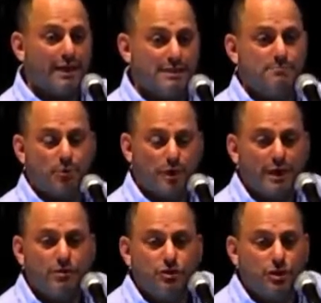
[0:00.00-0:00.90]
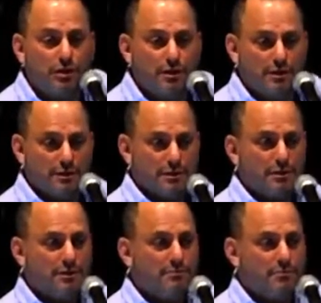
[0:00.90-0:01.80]
exponential
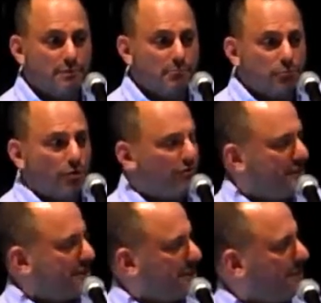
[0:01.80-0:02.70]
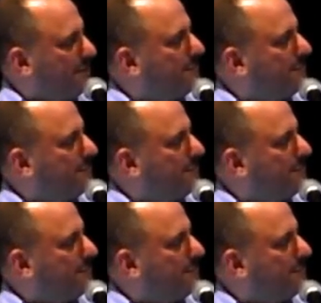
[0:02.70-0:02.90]
prophecy.